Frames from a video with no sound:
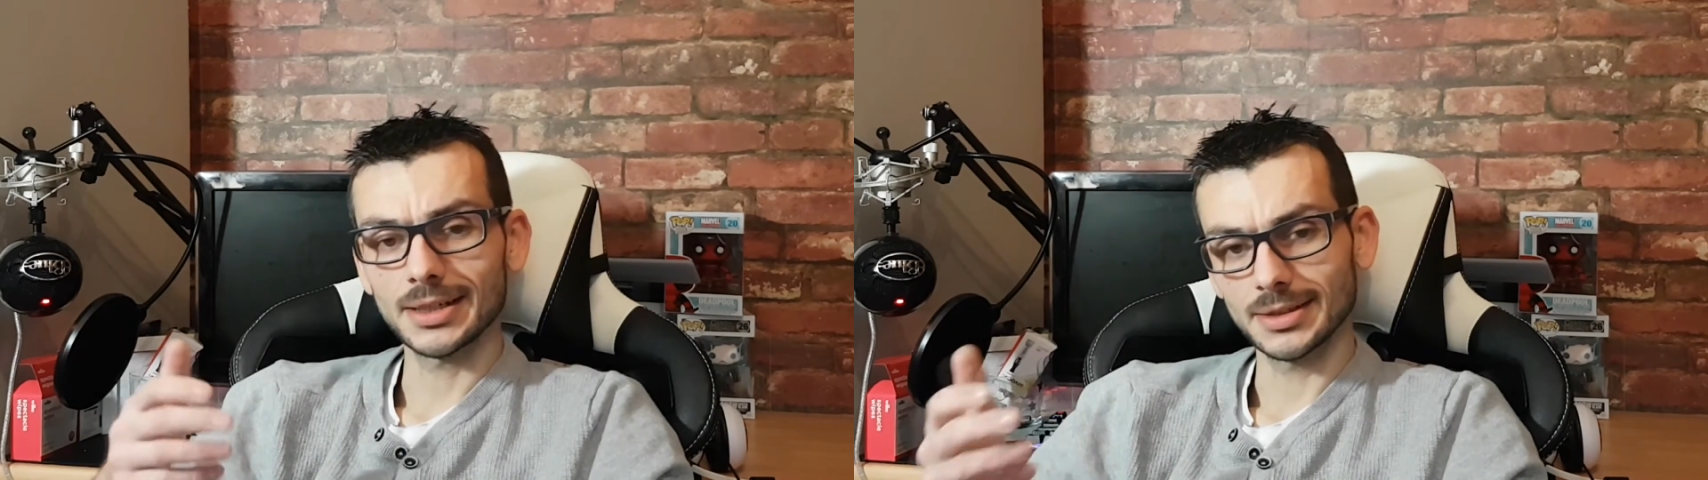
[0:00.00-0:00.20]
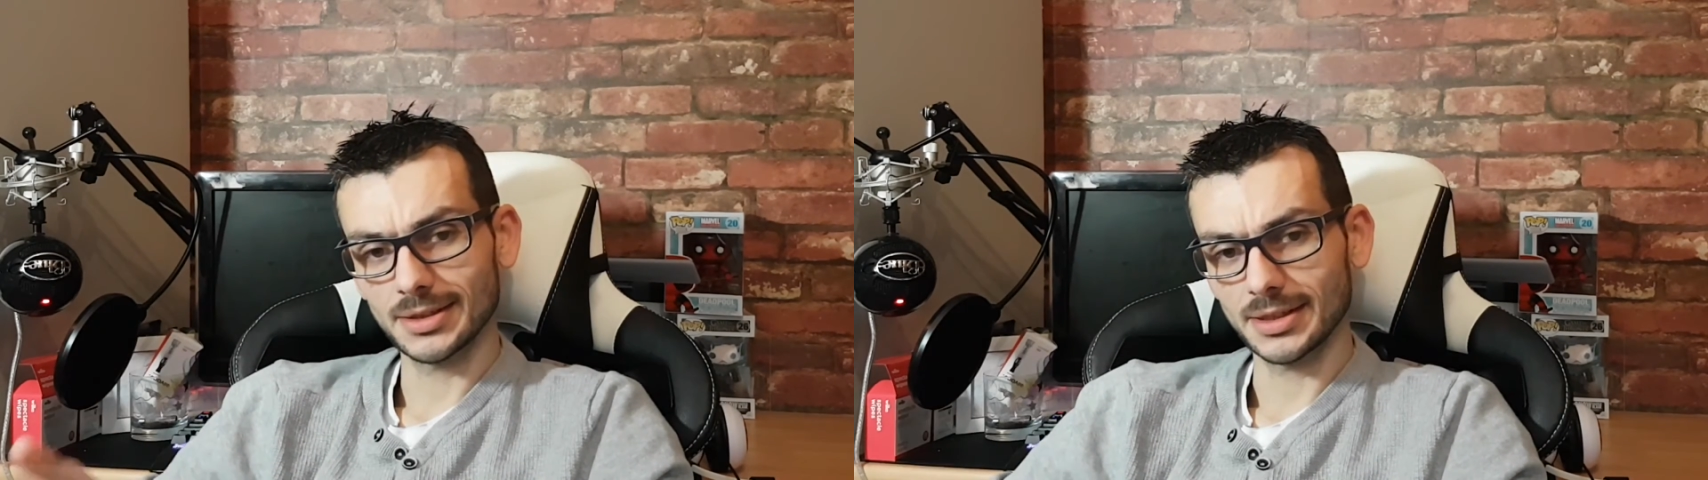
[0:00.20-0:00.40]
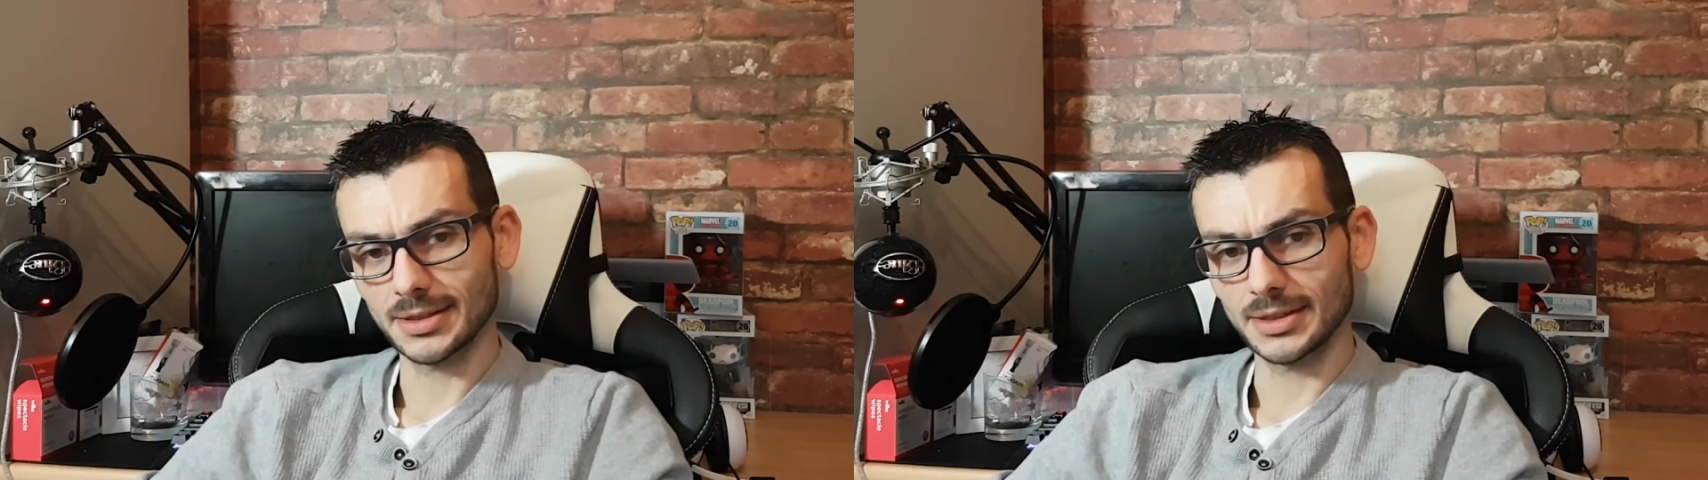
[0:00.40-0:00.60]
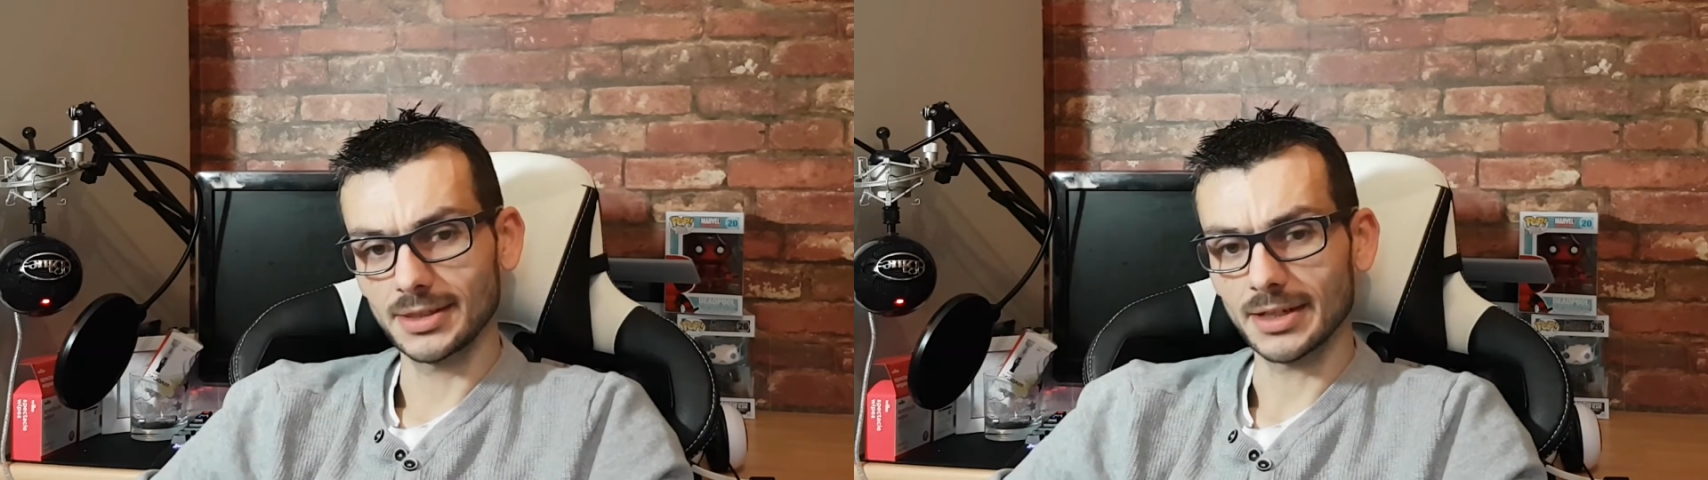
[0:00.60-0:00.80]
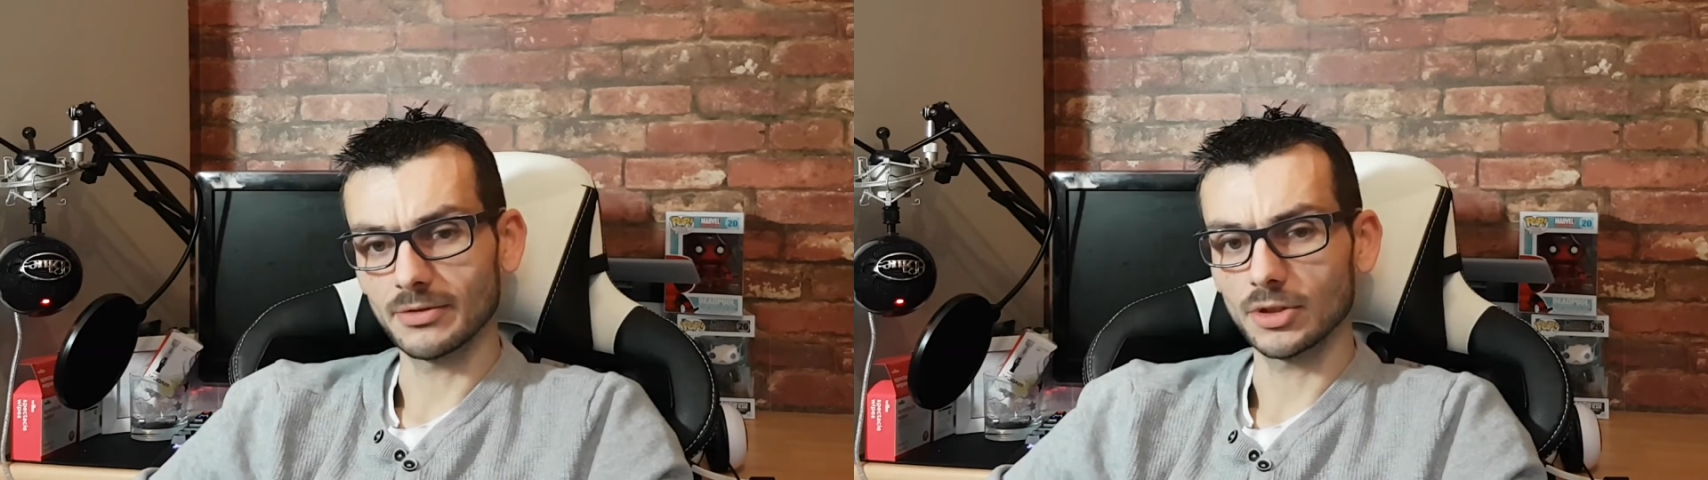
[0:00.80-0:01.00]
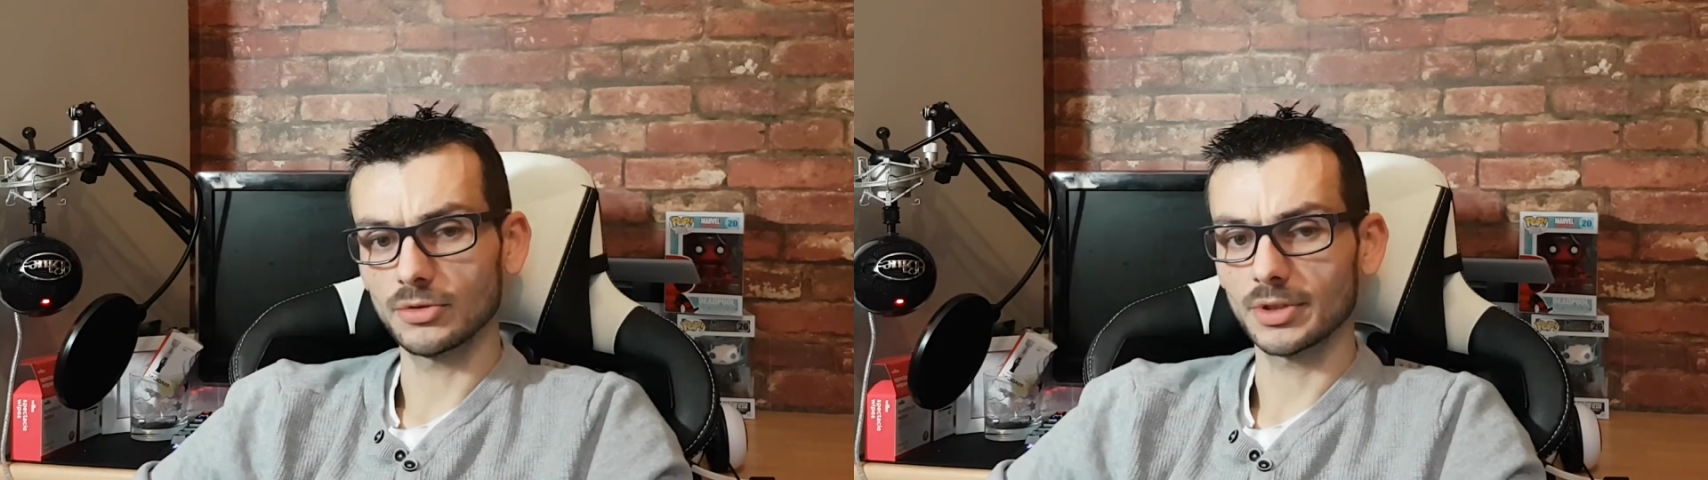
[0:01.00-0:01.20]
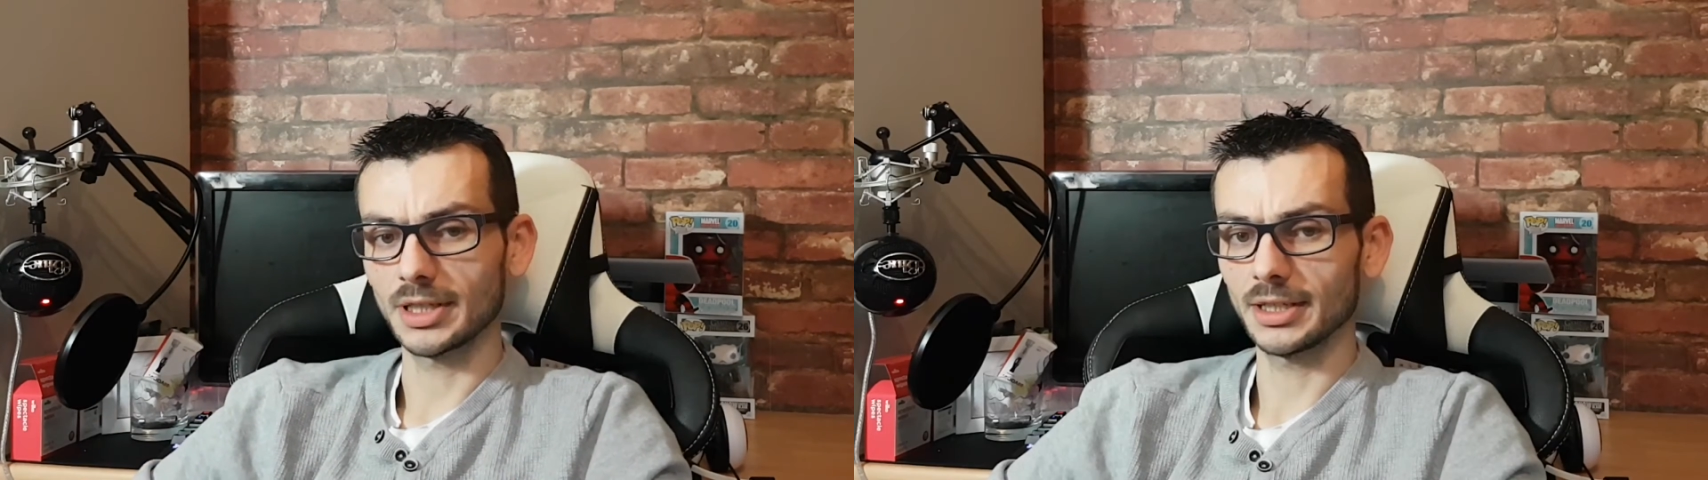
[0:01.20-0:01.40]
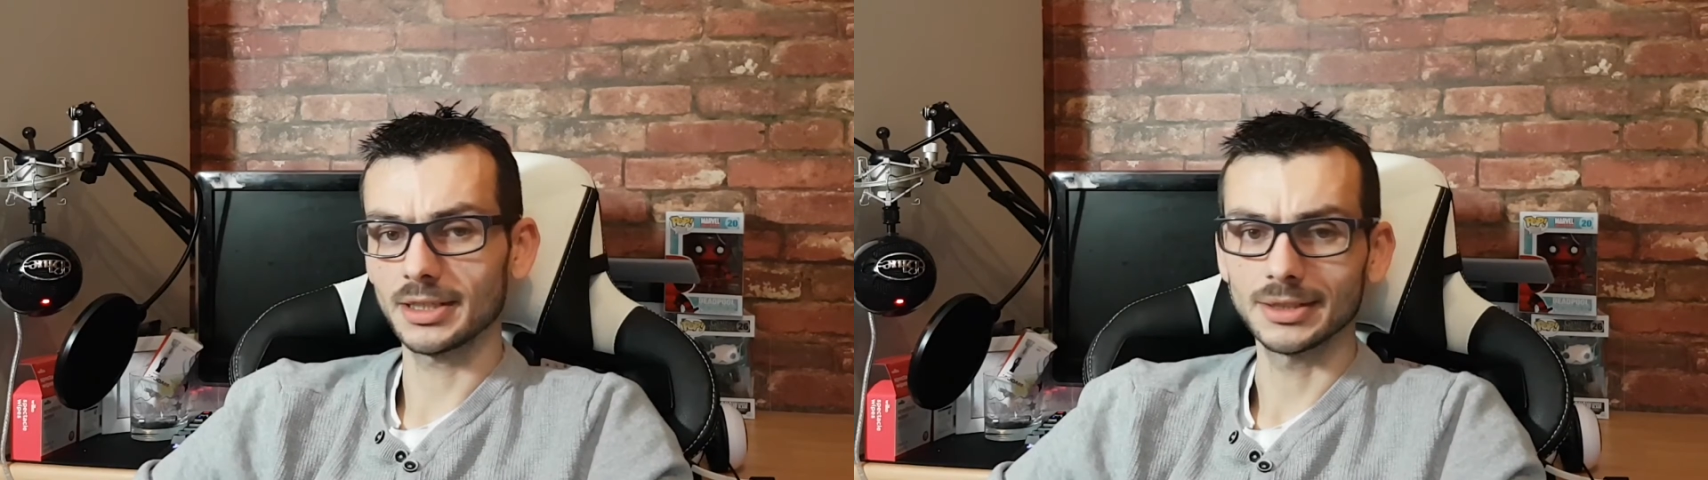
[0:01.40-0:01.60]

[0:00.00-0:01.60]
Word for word: and 6700k,